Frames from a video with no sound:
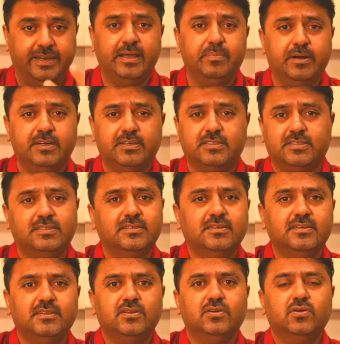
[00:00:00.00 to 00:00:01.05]
neighbors
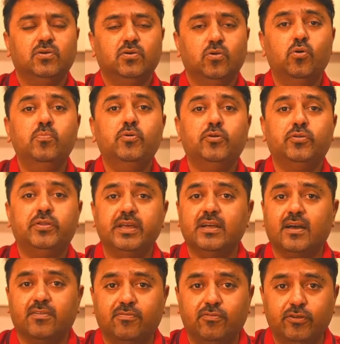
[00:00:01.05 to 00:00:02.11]
whom you
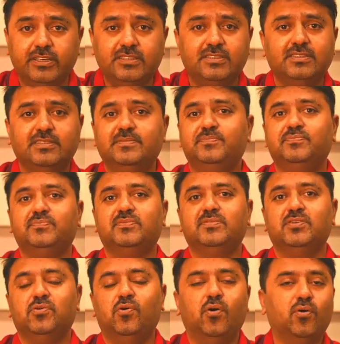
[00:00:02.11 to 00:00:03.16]
think are foodies,
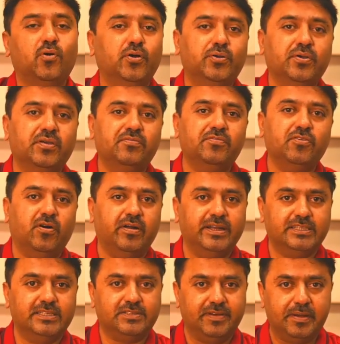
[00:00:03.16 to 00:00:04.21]
who are going to give you
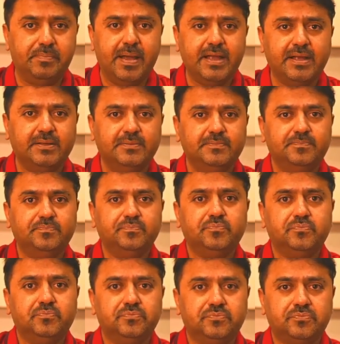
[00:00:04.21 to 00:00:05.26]
honest feedback.
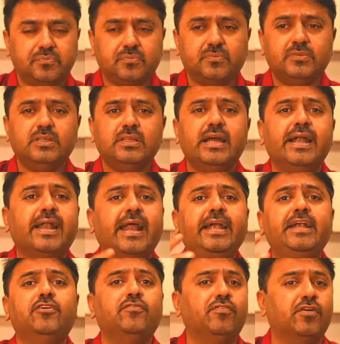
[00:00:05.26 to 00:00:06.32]

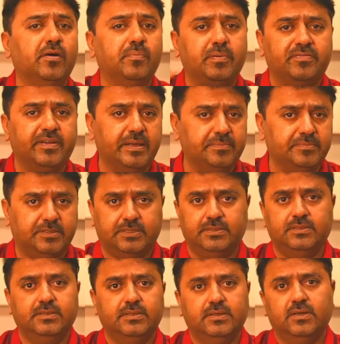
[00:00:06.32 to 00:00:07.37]
Try it out for a couple of
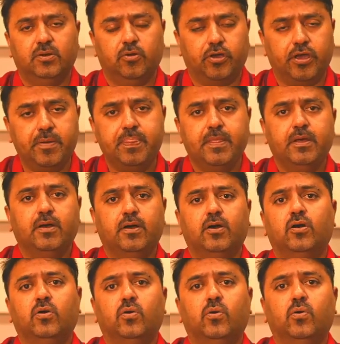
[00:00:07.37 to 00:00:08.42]
times. Okay,
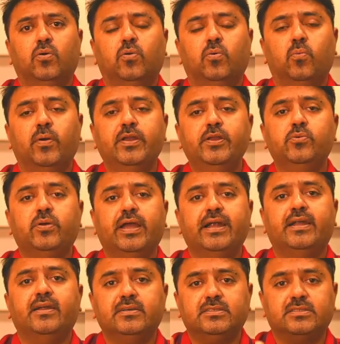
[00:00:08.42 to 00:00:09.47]
when you
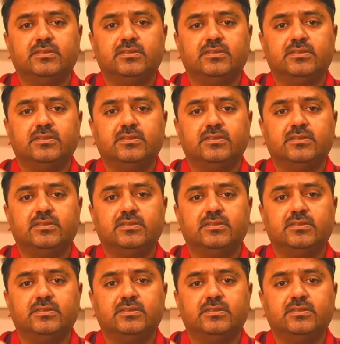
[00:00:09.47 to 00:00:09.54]
get